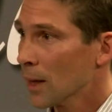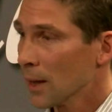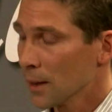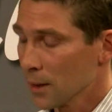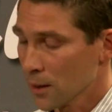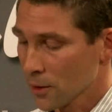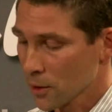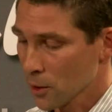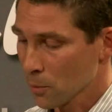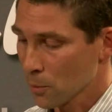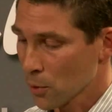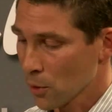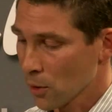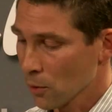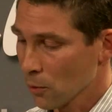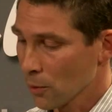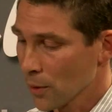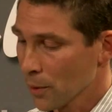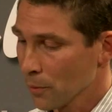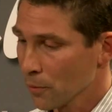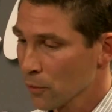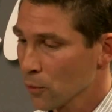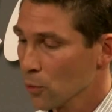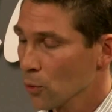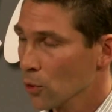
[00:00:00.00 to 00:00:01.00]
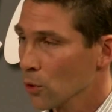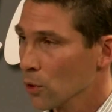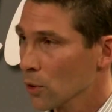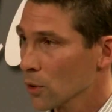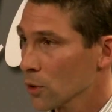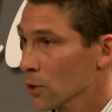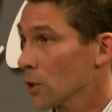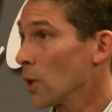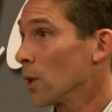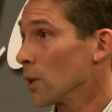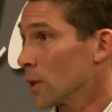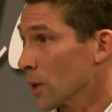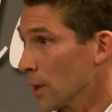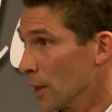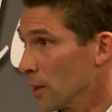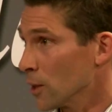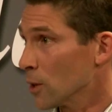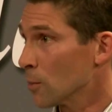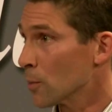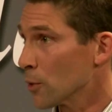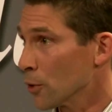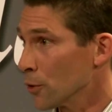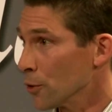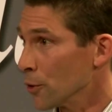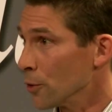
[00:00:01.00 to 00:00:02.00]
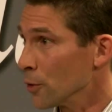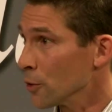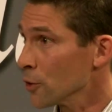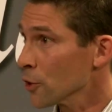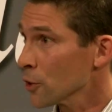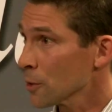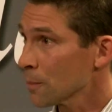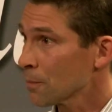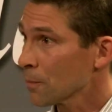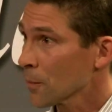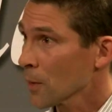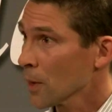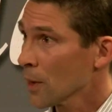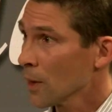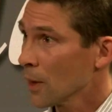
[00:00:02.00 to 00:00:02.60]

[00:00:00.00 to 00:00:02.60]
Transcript: And it's a program for starting entrepreneurs.